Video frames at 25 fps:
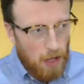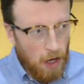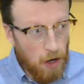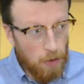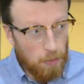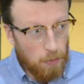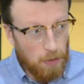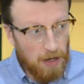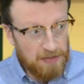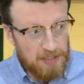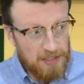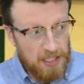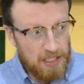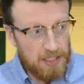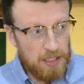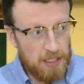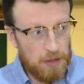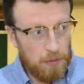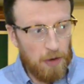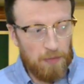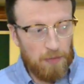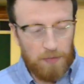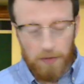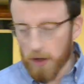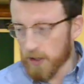We've tested
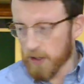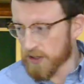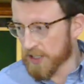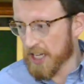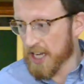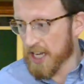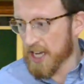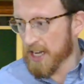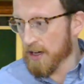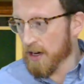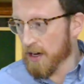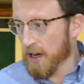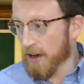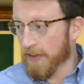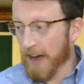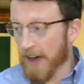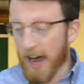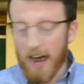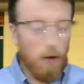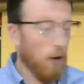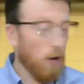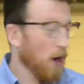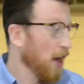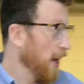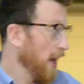it with 14 of
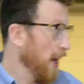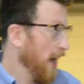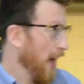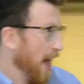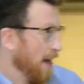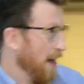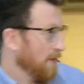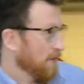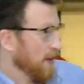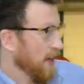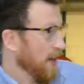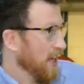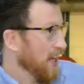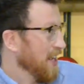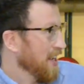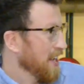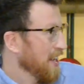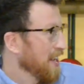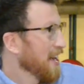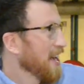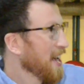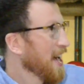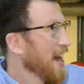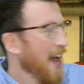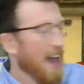our heavy
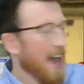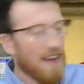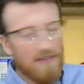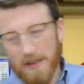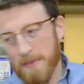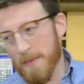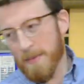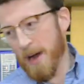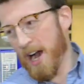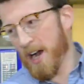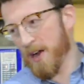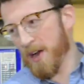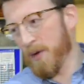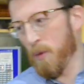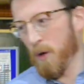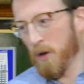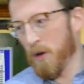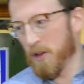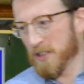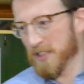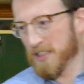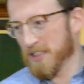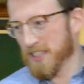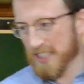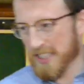Mark
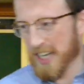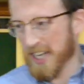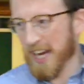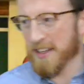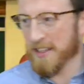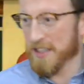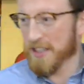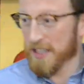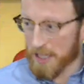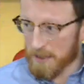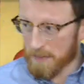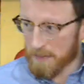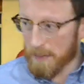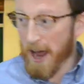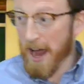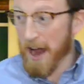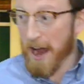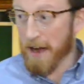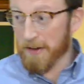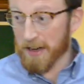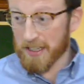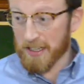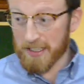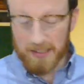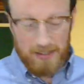1 standard
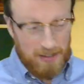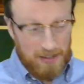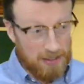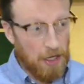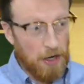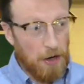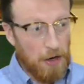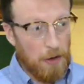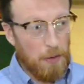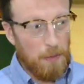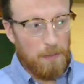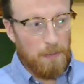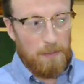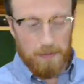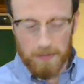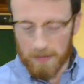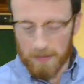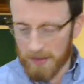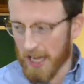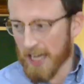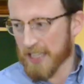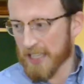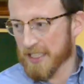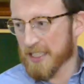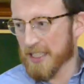bearings, so
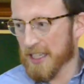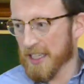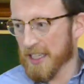that's it.